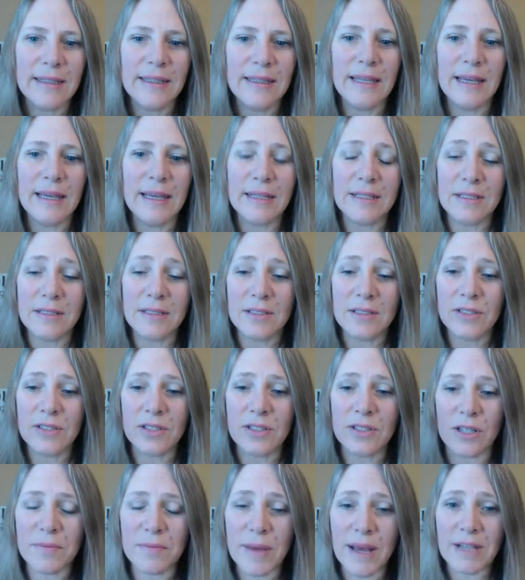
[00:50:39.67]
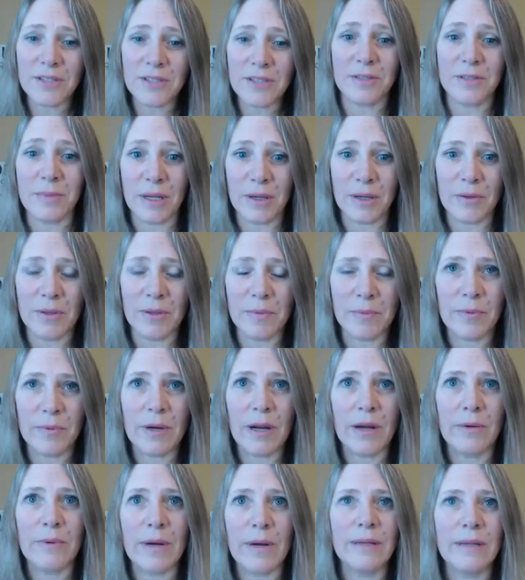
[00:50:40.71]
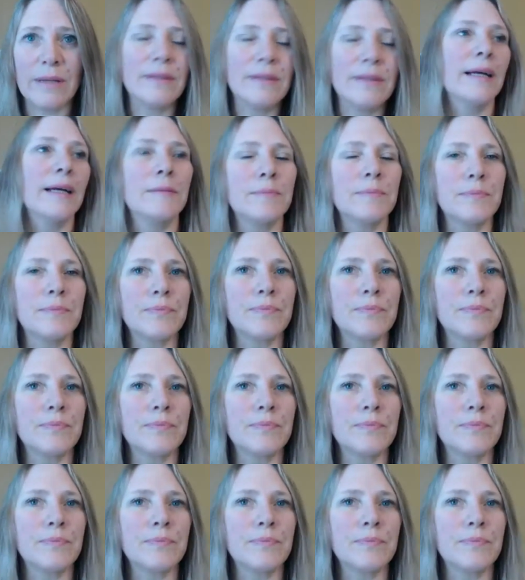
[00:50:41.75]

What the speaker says: then start a mastermind group around that.